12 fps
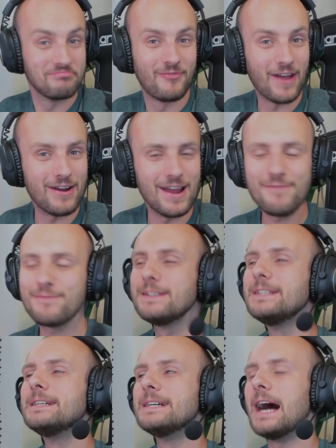Fair
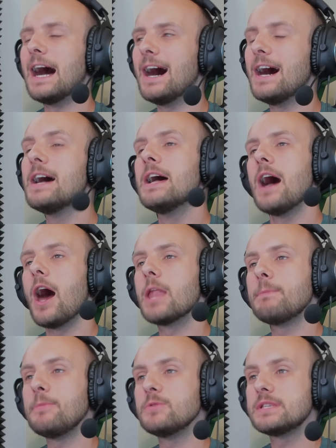enough. Other
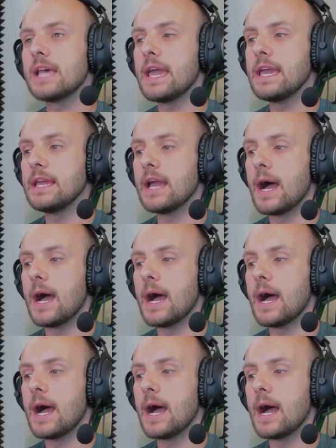people saying,